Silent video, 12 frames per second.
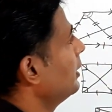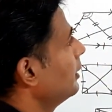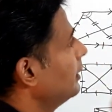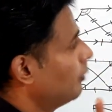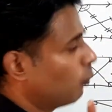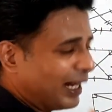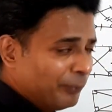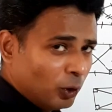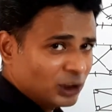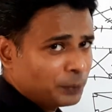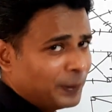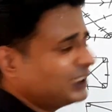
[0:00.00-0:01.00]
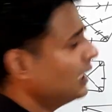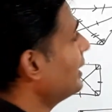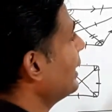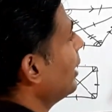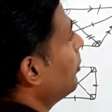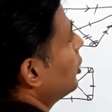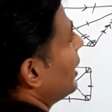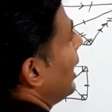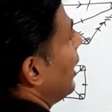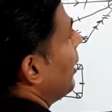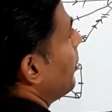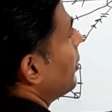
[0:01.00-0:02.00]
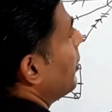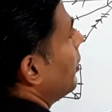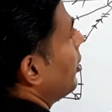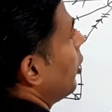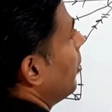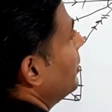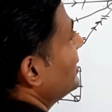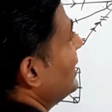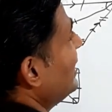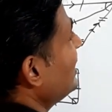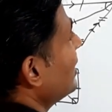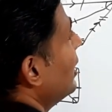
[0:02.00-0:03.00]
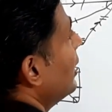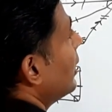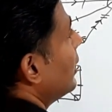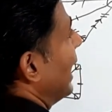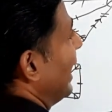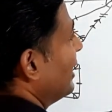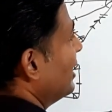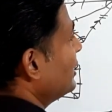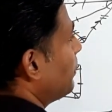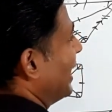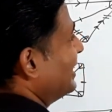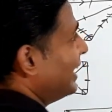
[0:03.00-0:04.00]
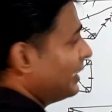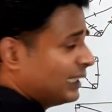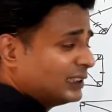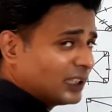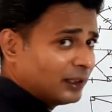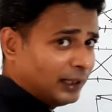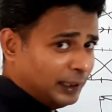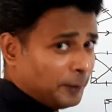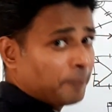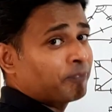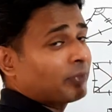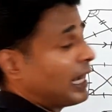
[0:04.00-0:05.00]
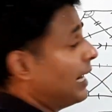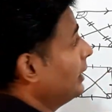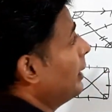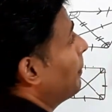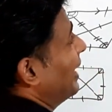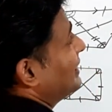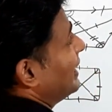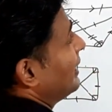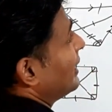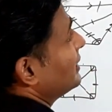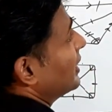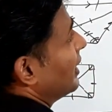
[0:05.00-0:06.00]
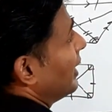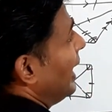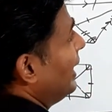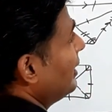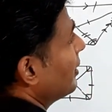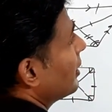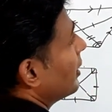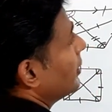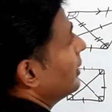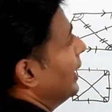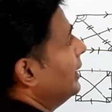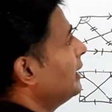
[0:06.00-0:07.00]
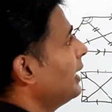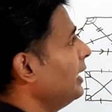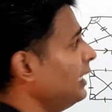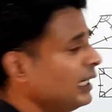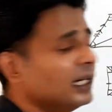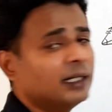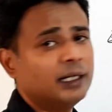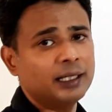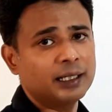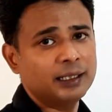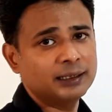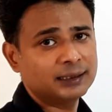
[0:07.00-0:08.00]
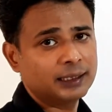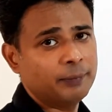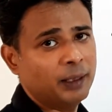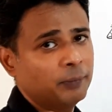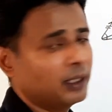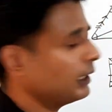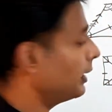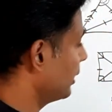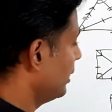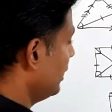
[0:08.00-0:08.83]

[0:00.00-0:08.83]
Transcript: Then one more special thing about a rhombus is diagonals bisect each other and they bisect each other at 90 degrees. Remember that.